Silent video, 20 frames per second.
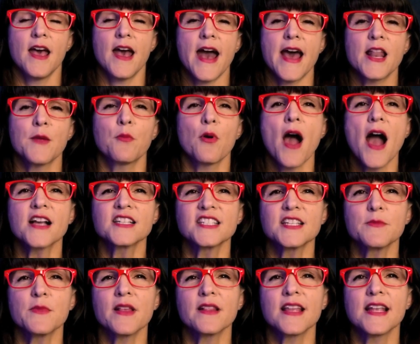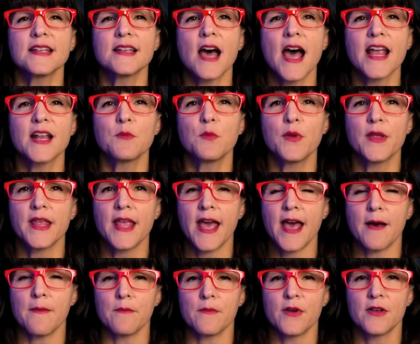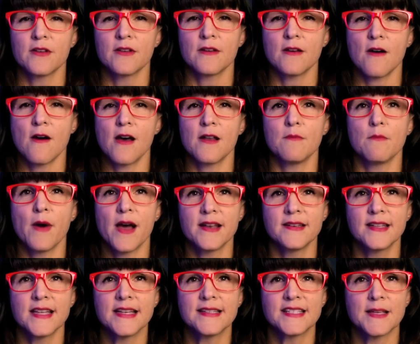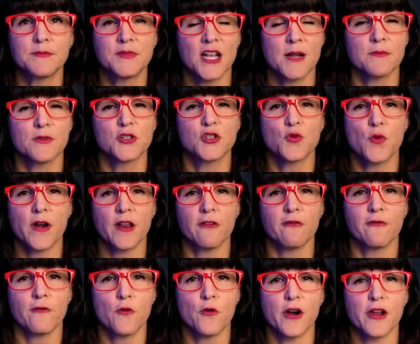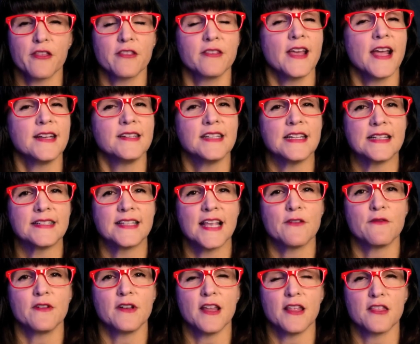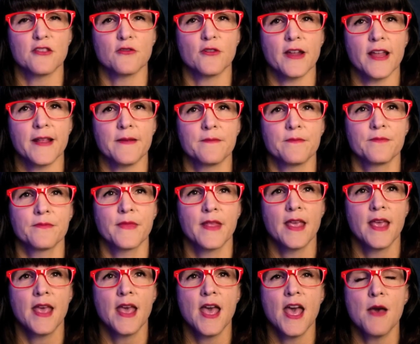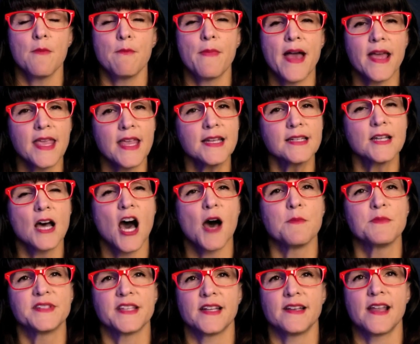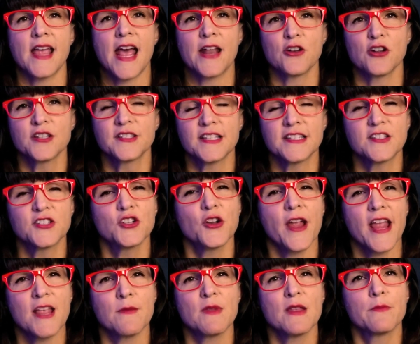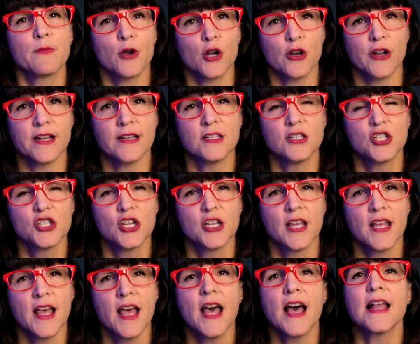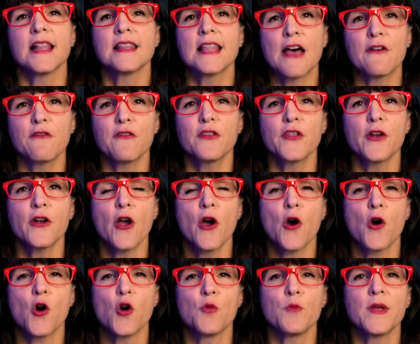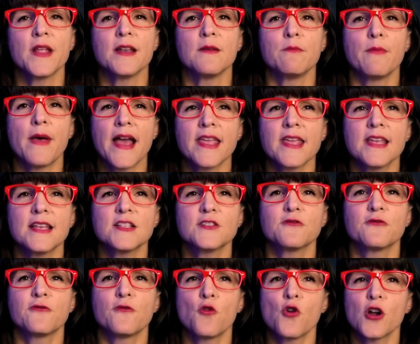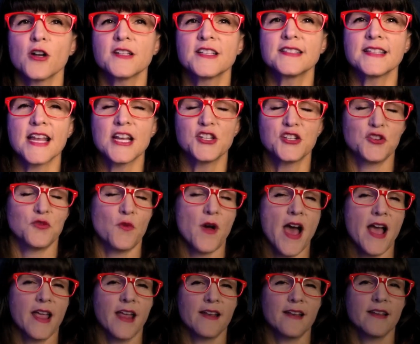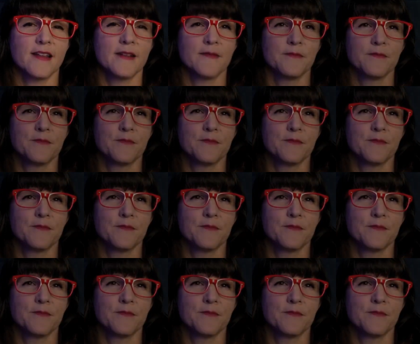At approximately 9 p.m. on Monday, September 24th, 1973, Becky Thompson and her sister Amy Burridge left their home in Becky's Ford station wagon